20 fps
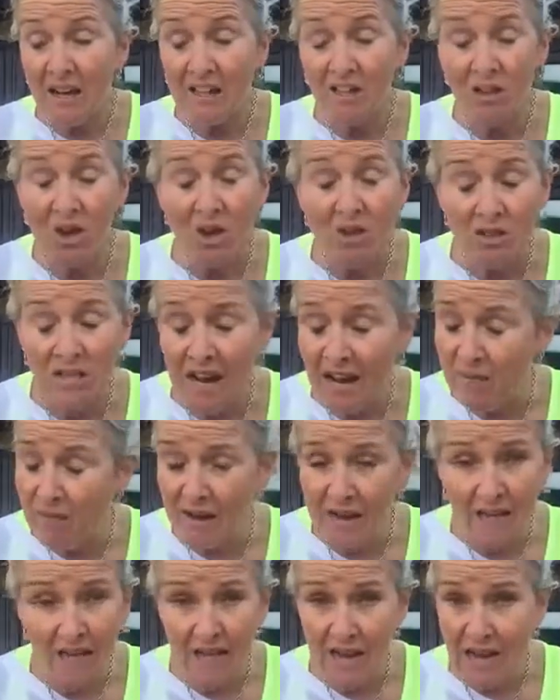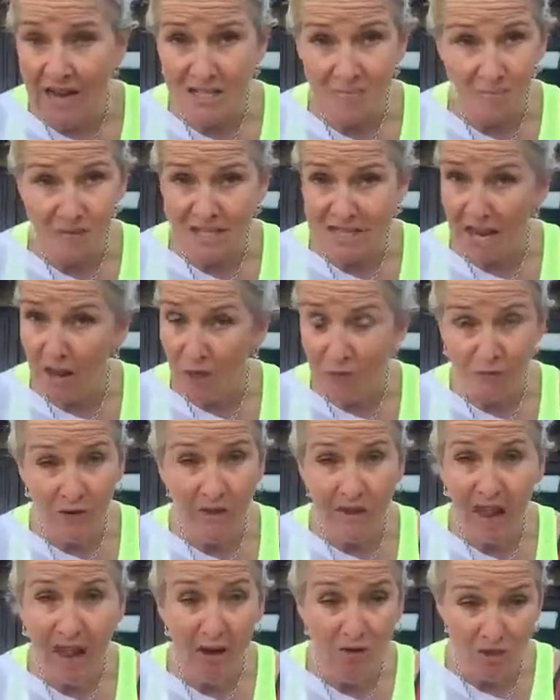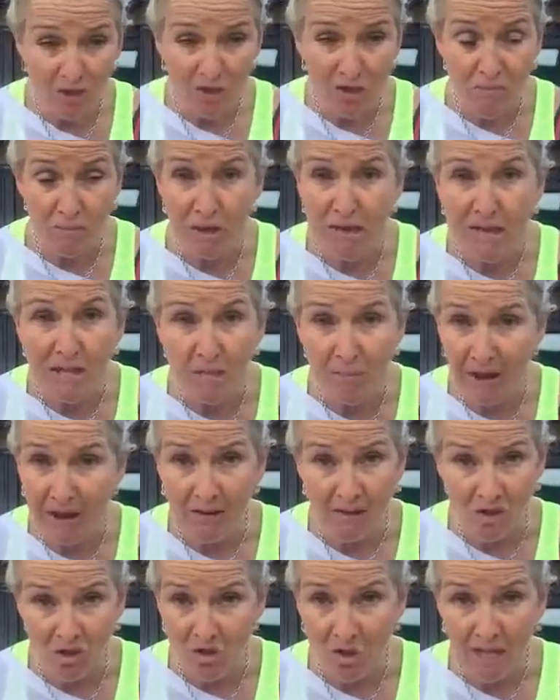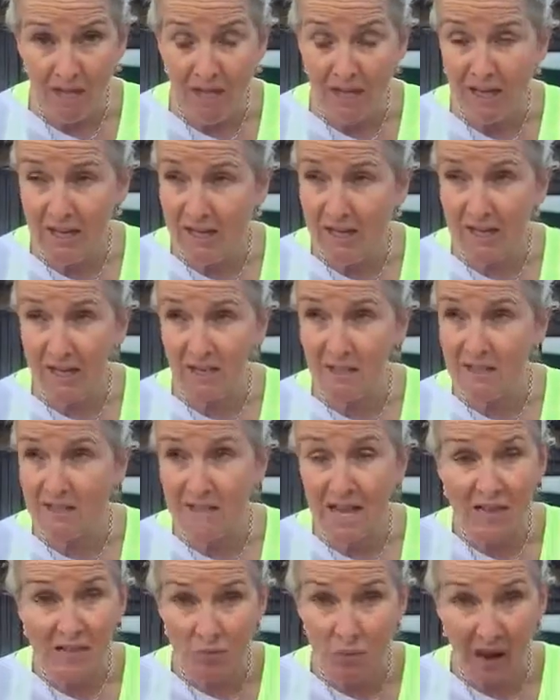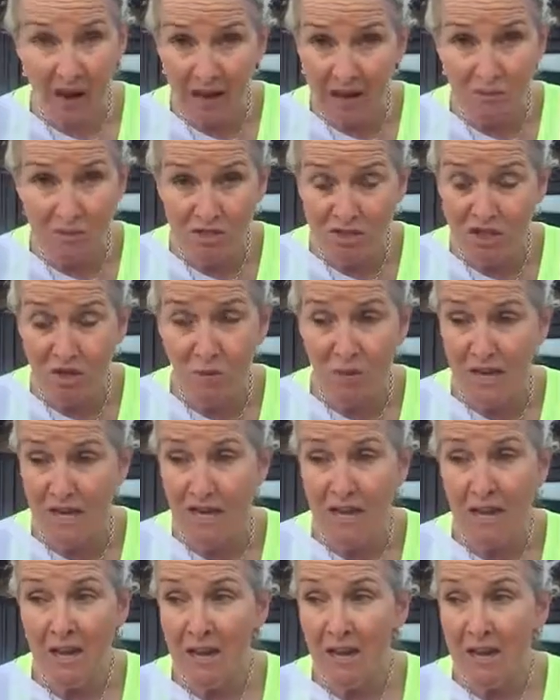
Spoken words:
God, I recognise myself in how you speak about your drinking, because that's what I was doing.